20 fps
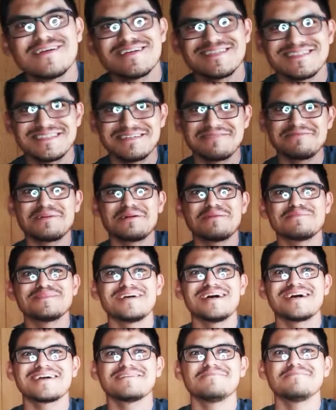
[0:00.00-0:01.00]
you see what I'm
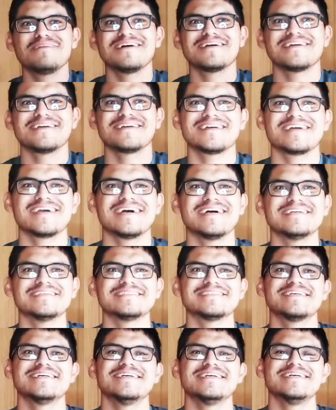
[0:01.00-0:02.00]
talking about here, you
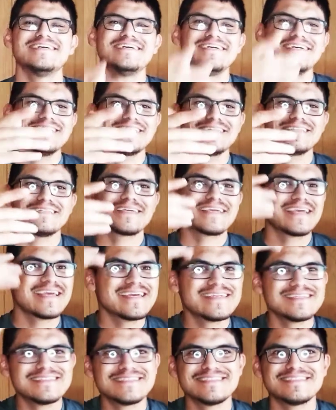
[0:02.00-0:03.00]
guys? The
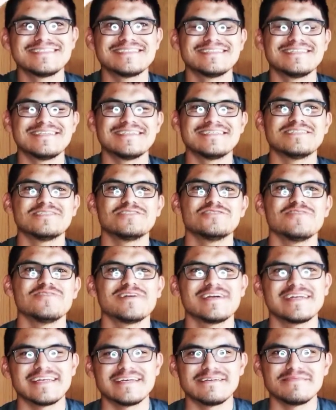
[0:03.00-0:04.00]
kids
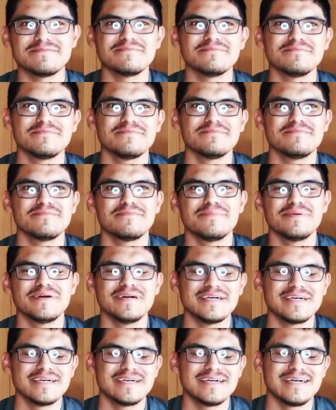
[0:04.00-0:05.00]
enjoyed it,
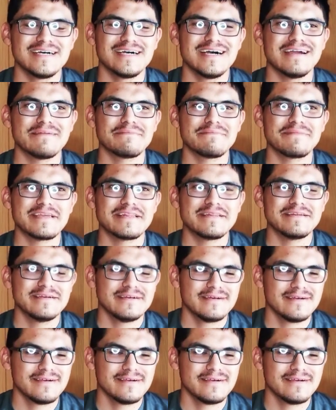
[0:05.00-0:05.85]
but I mean,